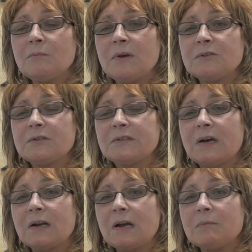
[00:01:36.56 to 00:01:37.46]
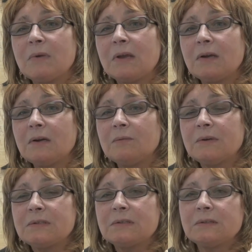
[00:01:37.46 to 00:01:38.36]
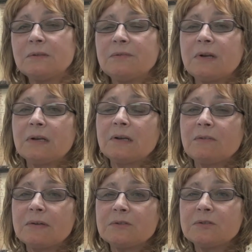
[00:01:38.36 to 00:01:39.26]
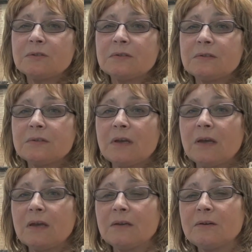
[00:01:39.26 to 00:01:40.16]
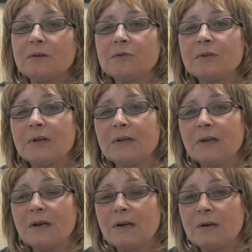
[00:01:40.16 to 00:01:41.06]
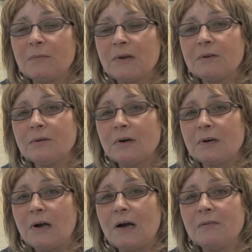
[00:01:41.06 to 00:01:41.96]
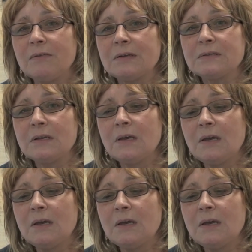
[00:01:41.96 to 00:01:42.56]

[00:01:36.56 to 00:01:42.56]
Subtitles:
Patients are coming with different questions, and usually they are coming to our office